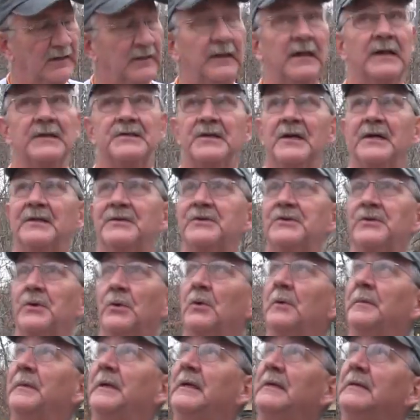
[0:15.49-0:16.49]
Now, it's not
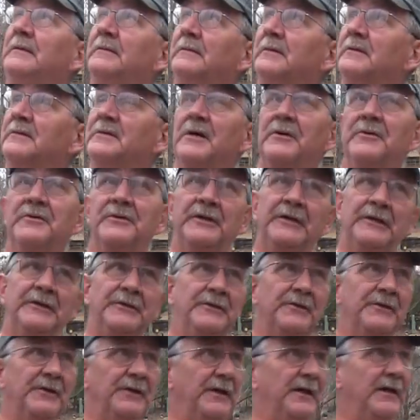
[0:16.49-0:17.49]
storming, there's no
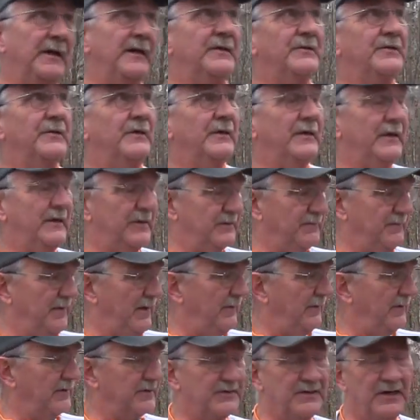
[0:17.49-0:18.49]
thunder today, so I guess
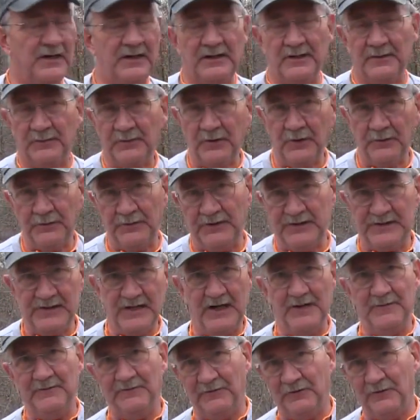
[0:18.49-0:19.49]
maybe it's not an appropriate
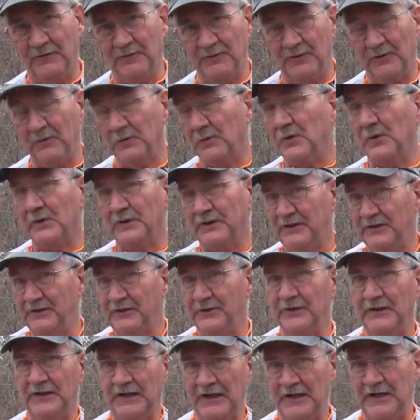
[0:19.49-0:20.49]
time for it, but we're going to
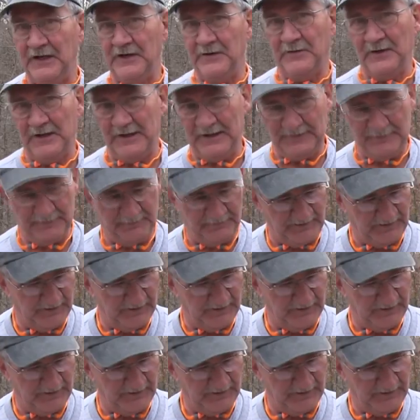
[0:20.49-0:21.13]
do it anyway,